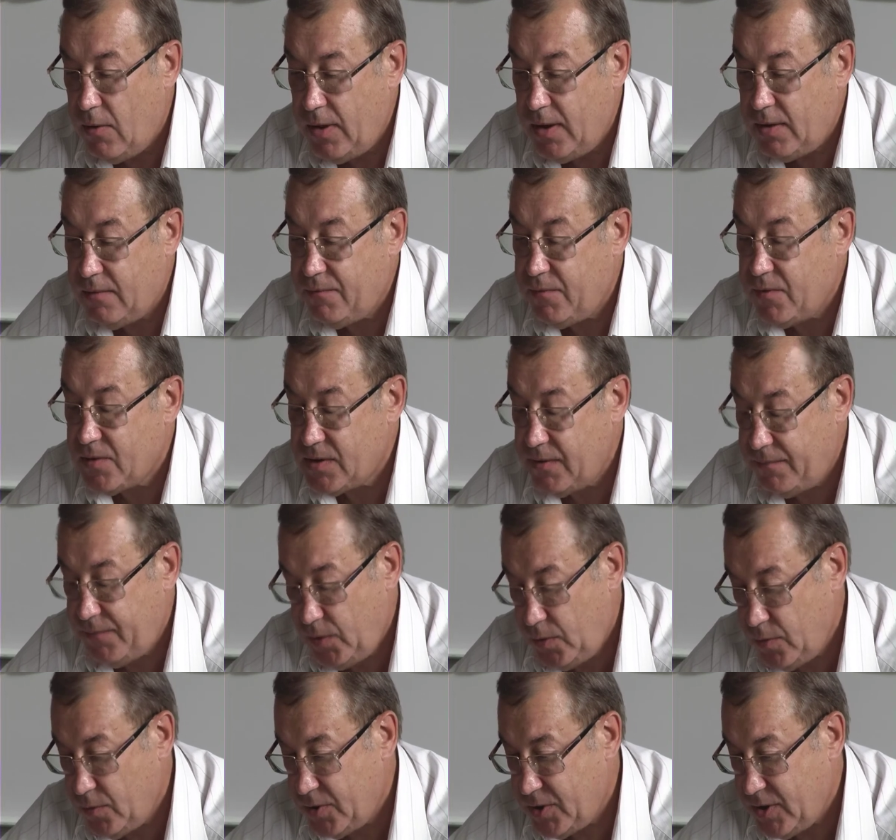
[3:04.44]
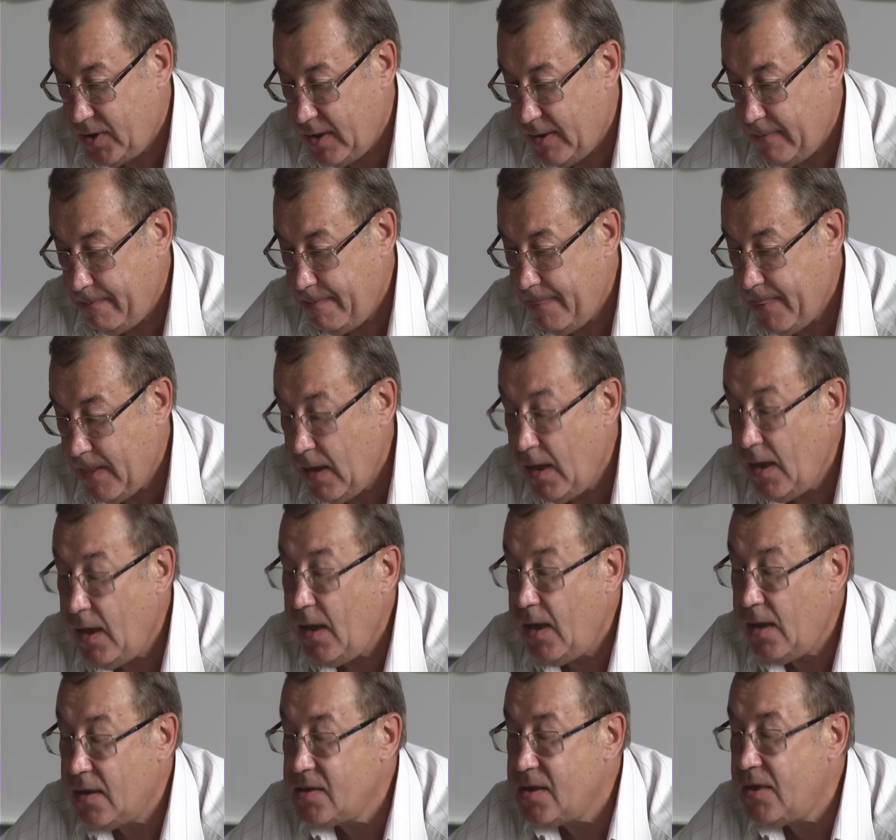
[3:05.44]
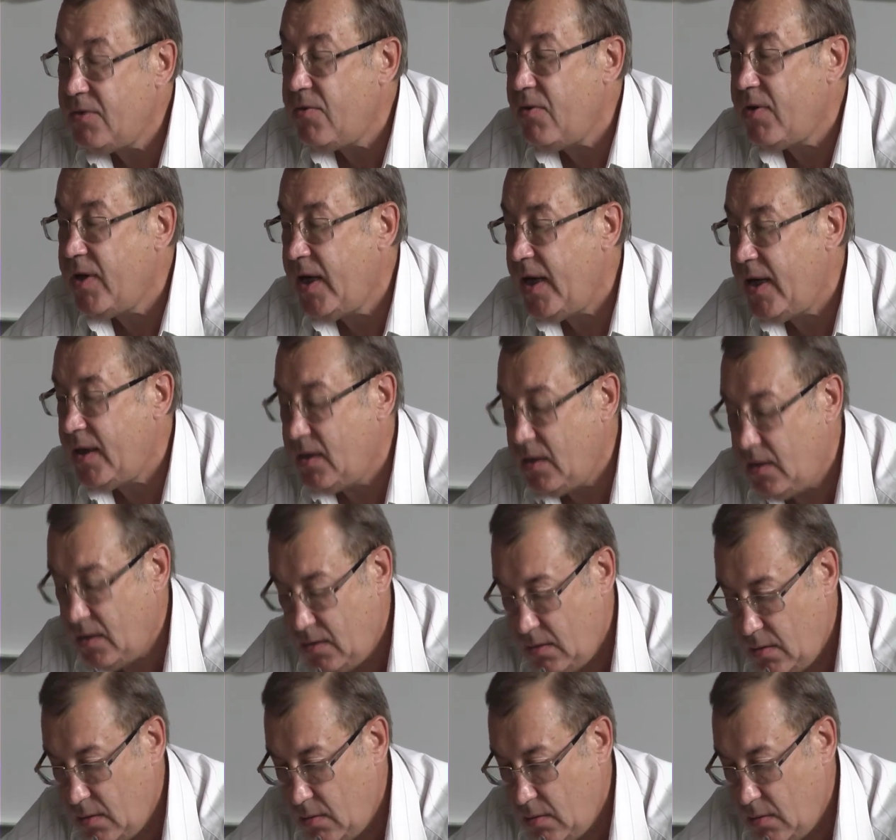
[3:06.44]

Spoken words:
and for the future. In that regard